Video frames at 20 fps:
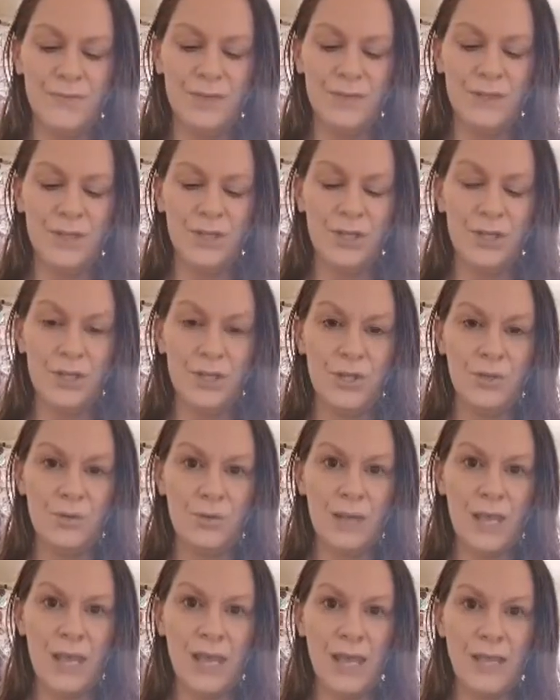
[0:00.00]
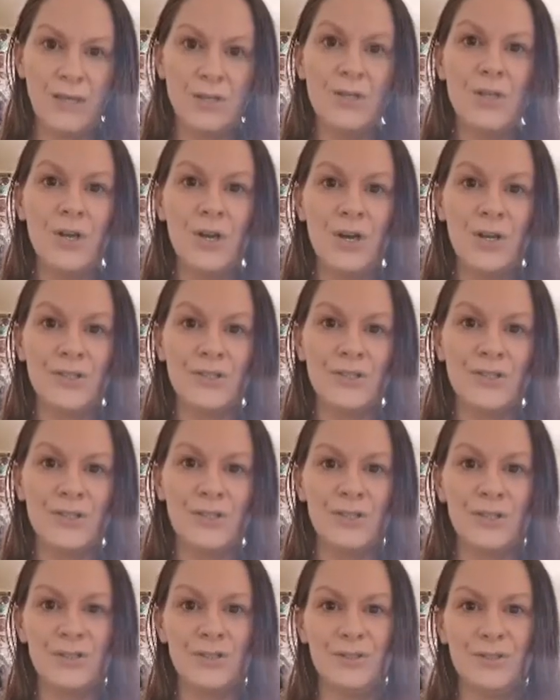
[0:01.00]
You
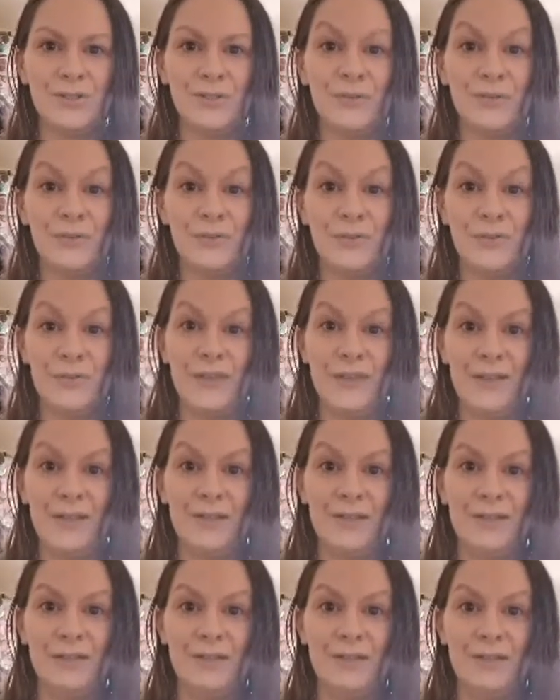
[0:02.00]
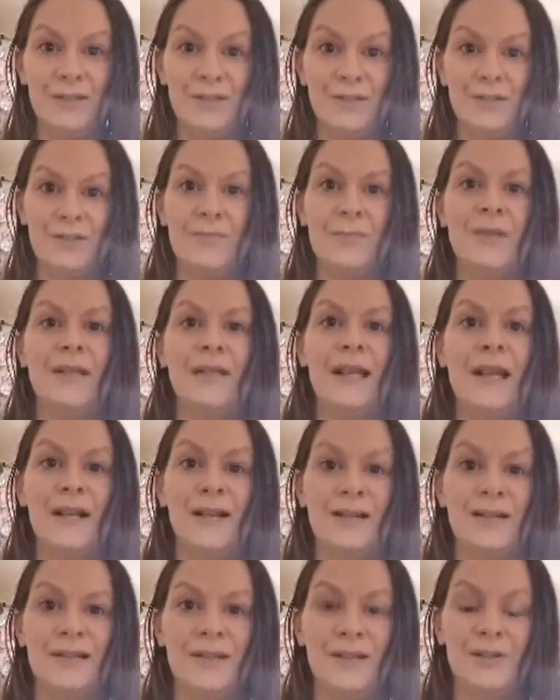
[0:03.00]
cannot fill somebody
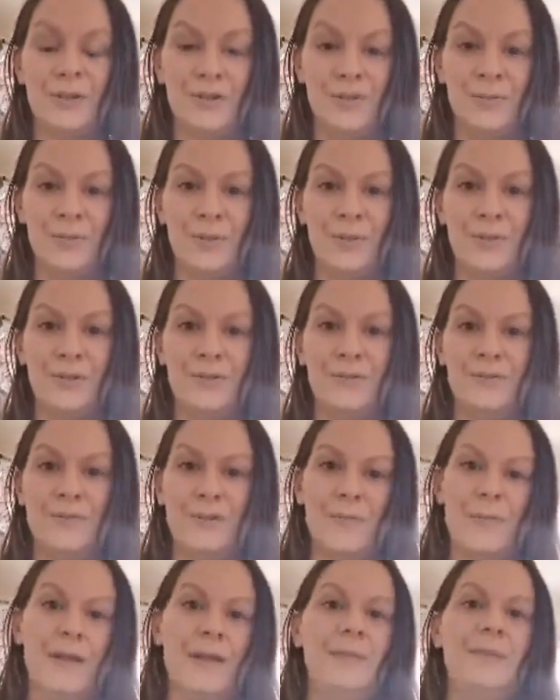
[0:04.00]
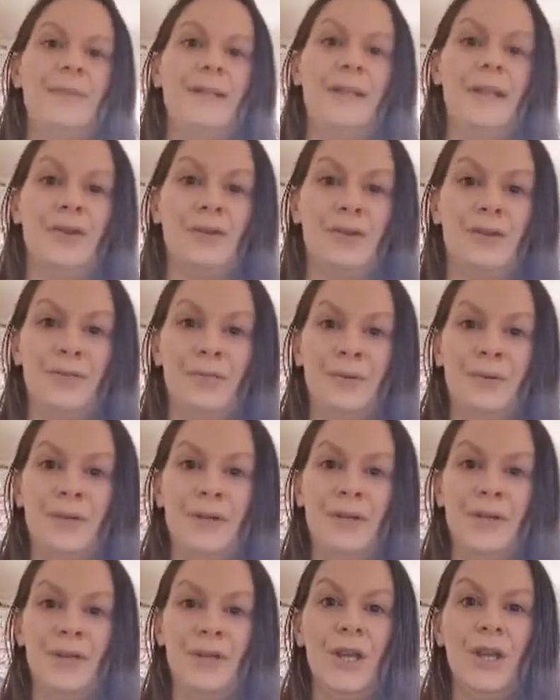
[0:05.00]
else up from an empty cup.
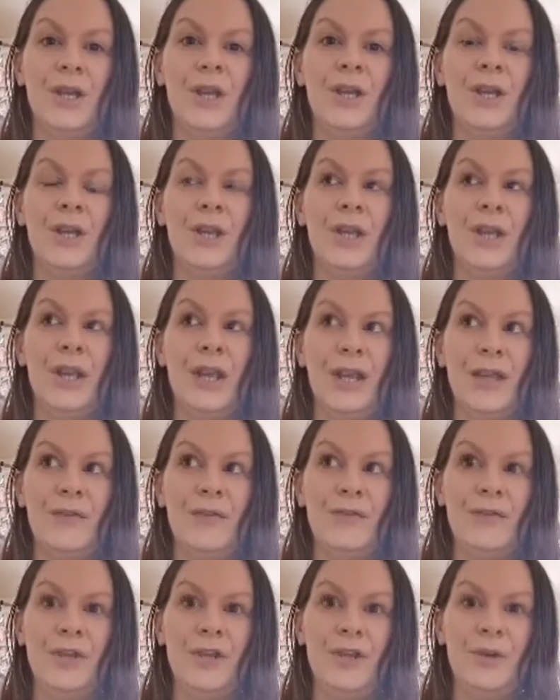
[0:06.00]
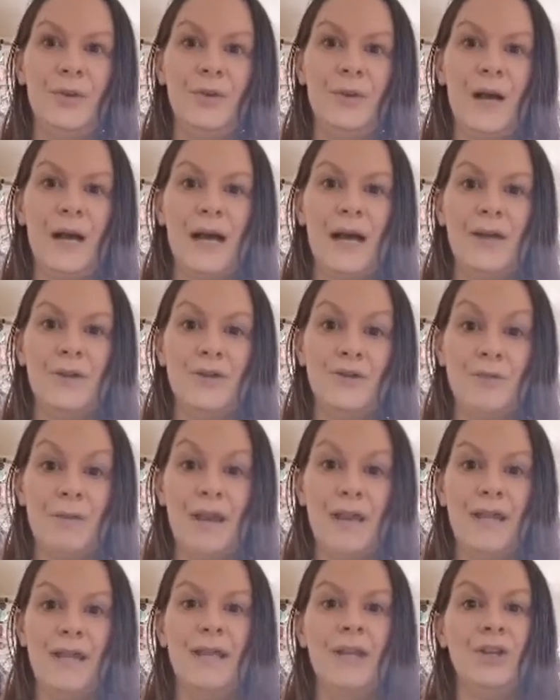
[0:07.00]
If you are
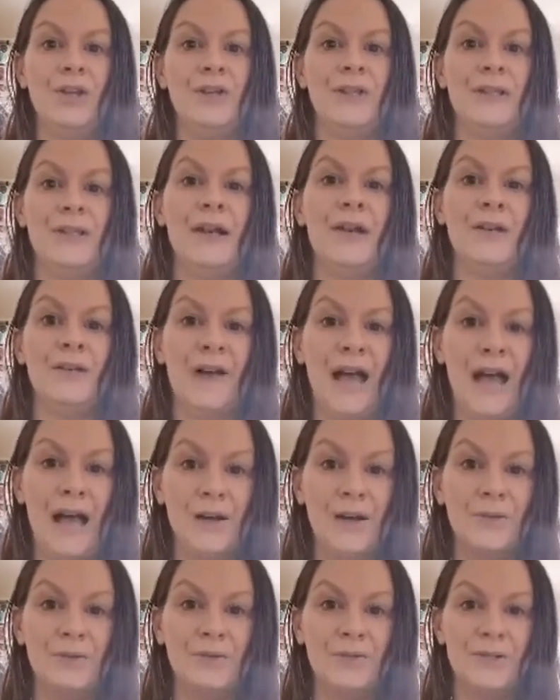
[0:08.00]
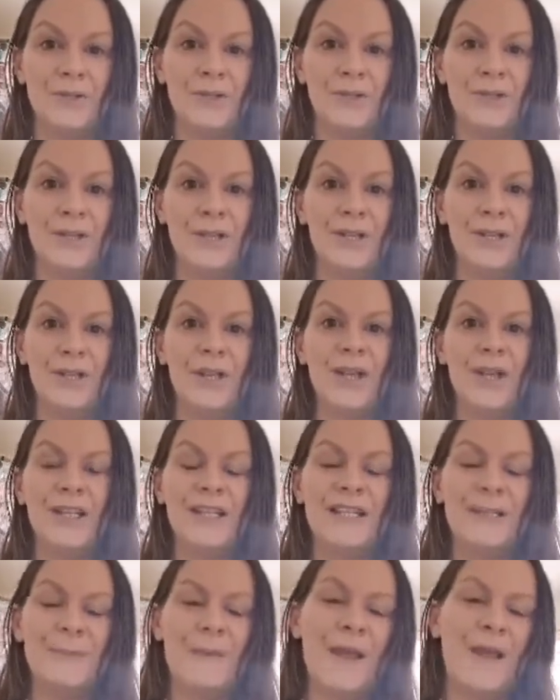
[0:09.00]
draining yourself out,
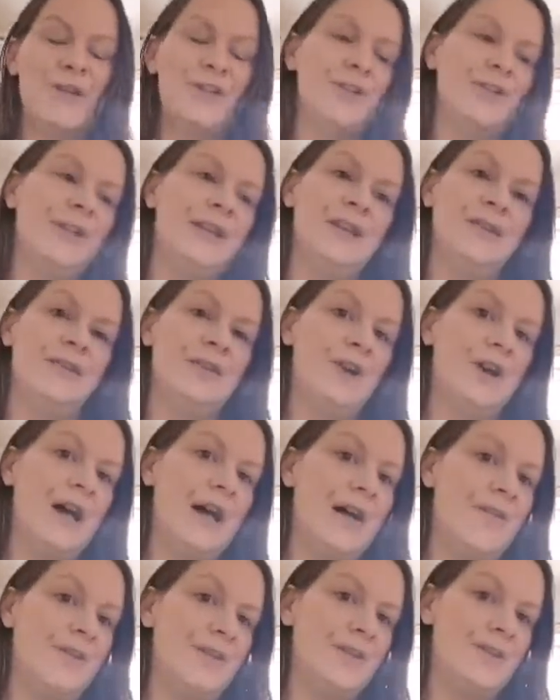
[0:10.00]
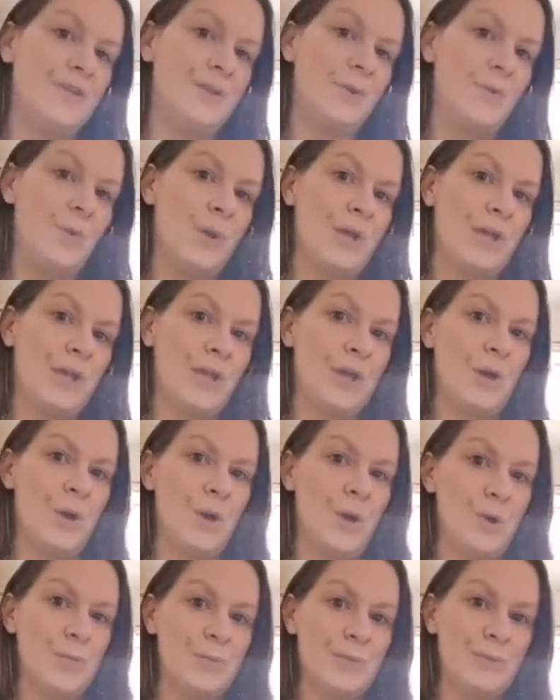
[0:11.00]
especially if you're having to work at
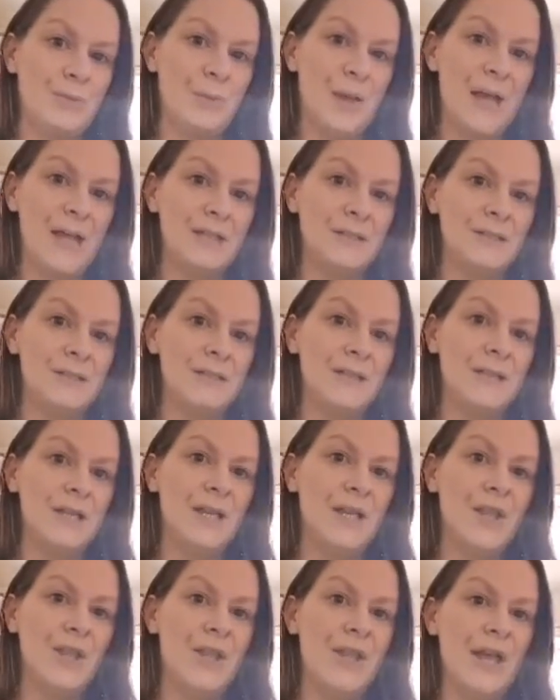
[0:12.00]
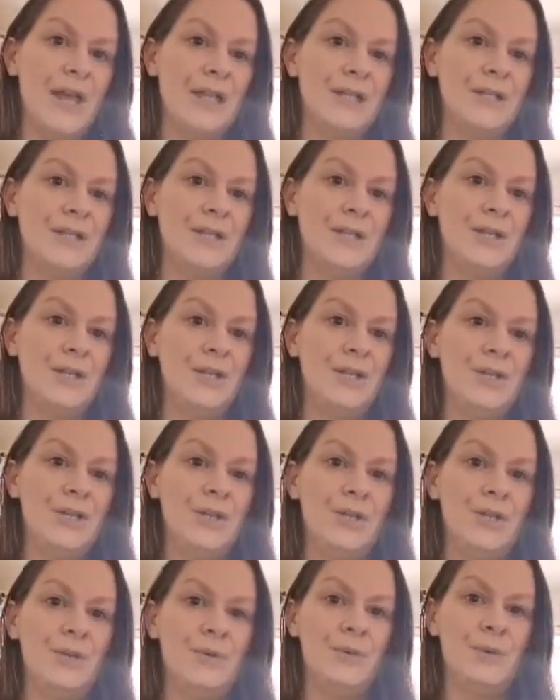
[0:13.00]
home as well, then
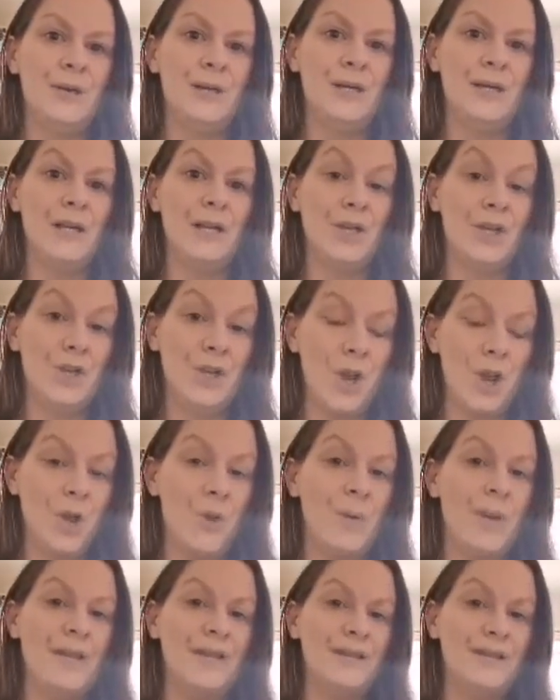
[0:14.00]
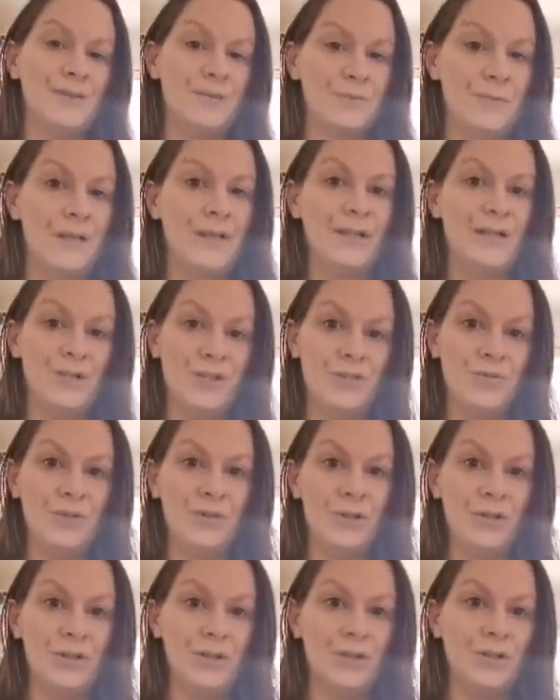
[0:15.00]
you are going to really
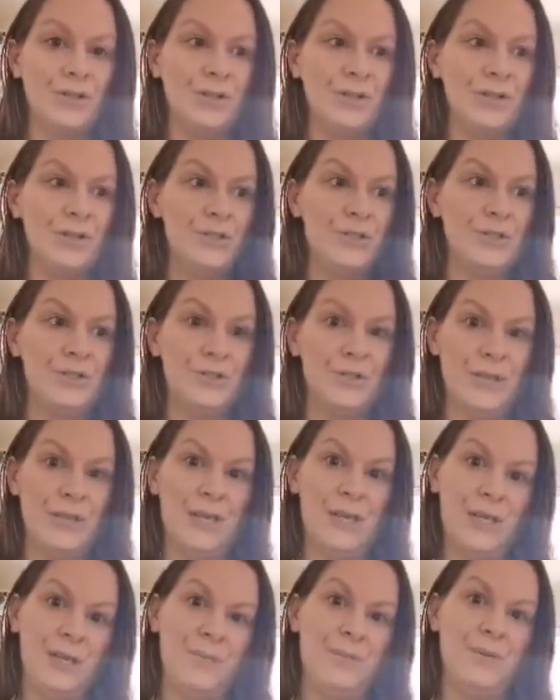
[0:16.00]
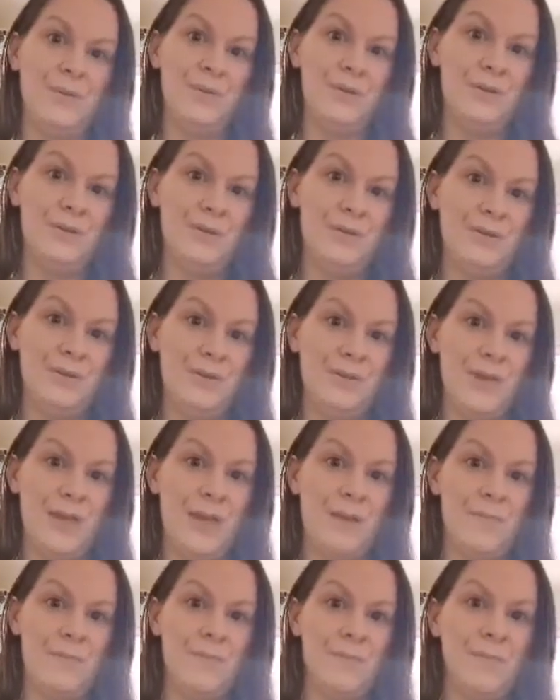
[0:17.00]
struggle to keep
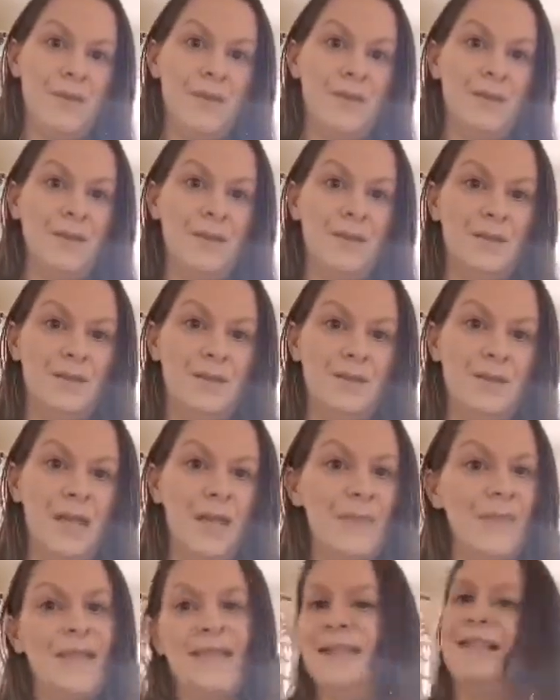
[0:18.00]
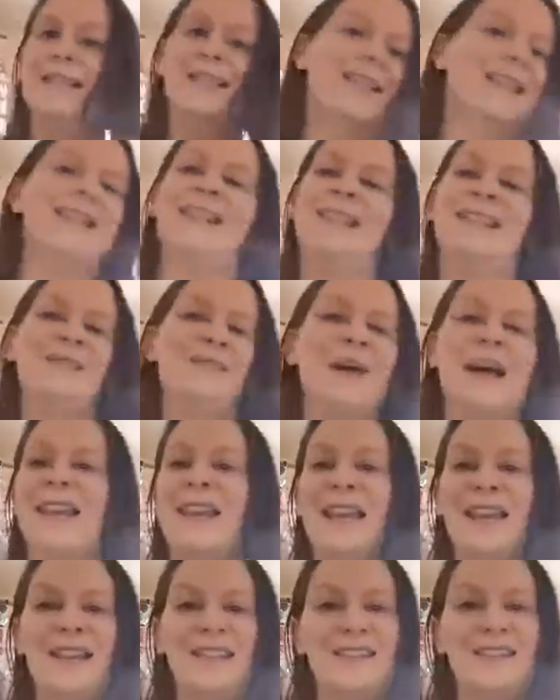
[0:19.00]
them and this is why
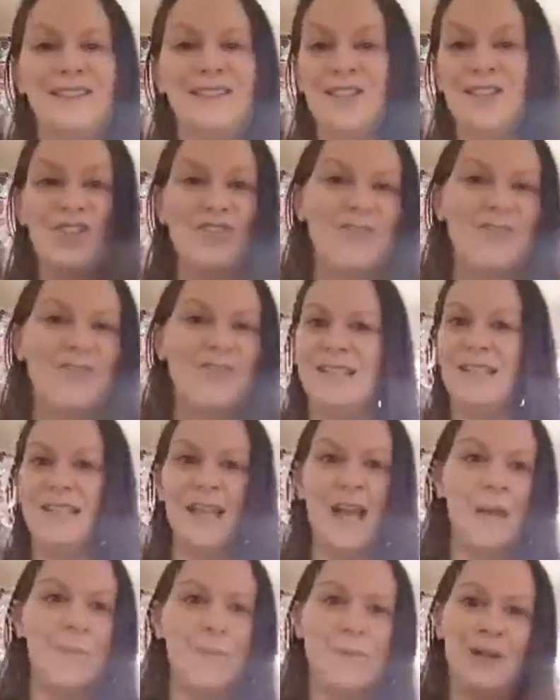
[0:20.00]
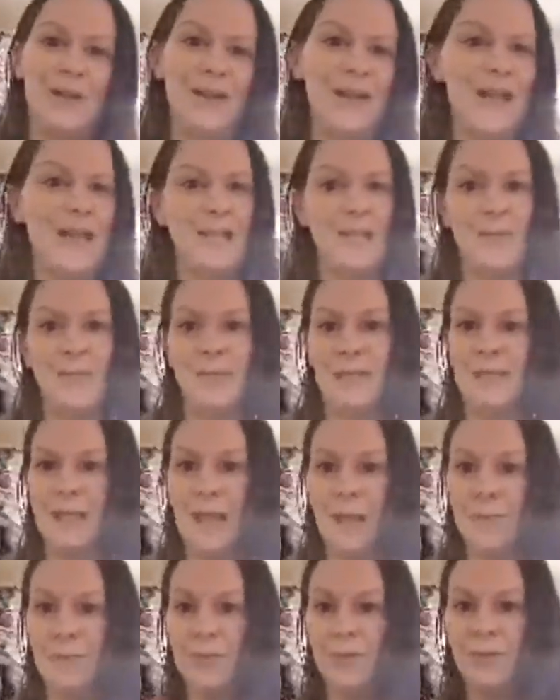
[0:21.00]
then stresses happen and arguments
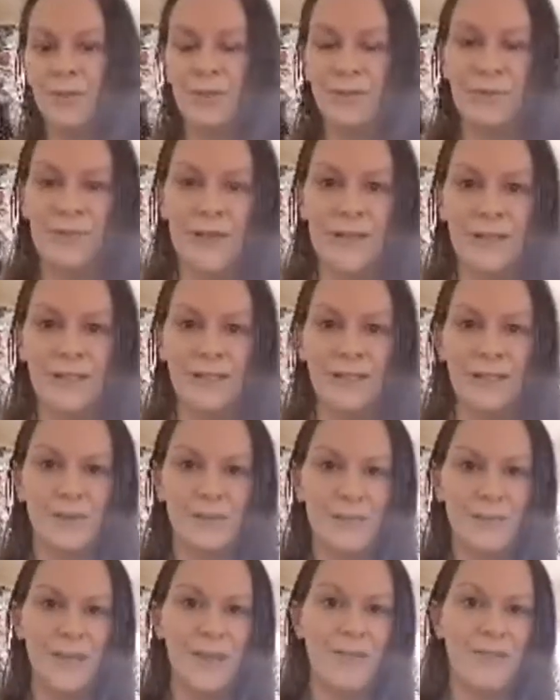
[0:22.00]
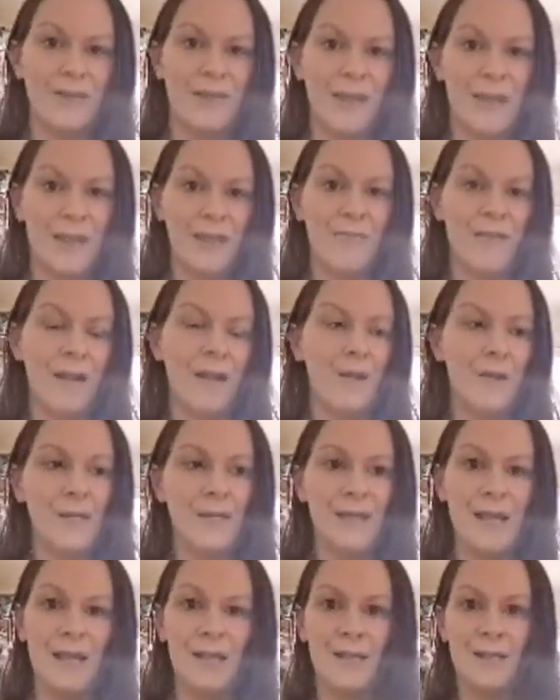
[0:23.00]
happen, and you find yourself tearing your hair out and
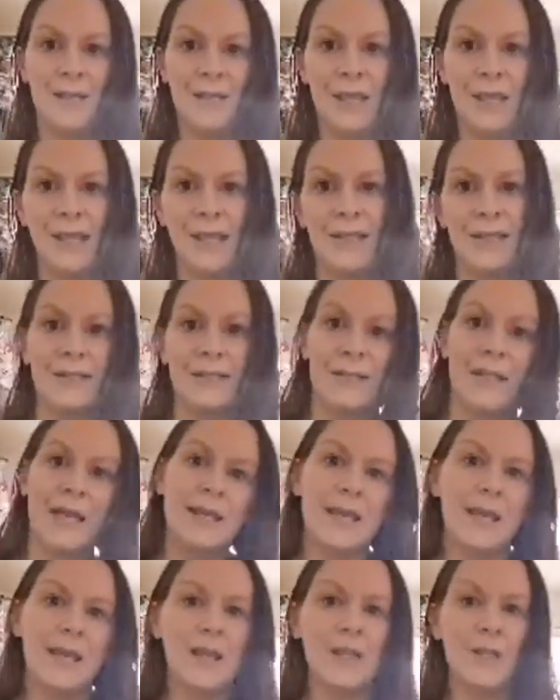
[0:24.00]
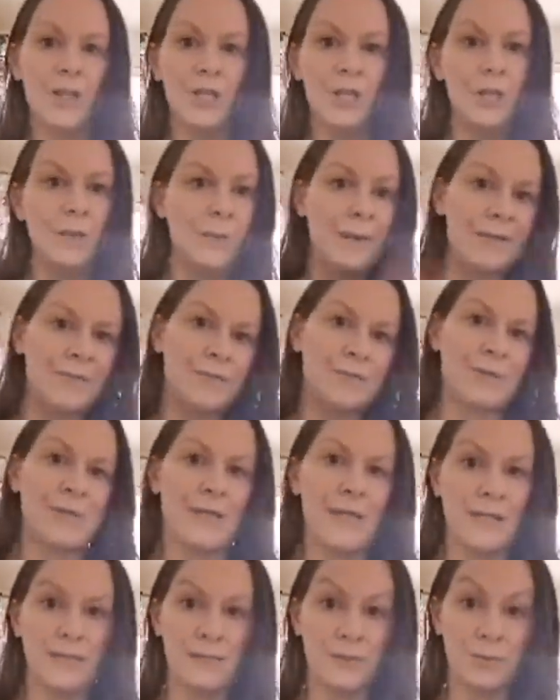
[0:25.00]
yelling at the kids, and they're yelling at you, and everybody
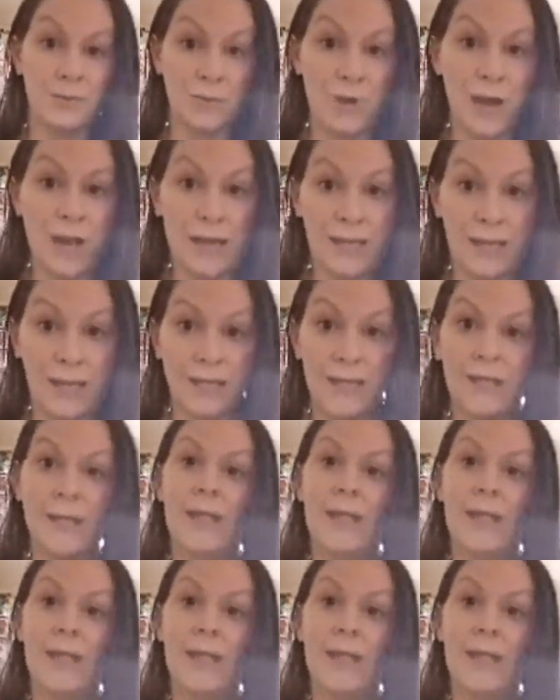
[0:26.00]
ends up crying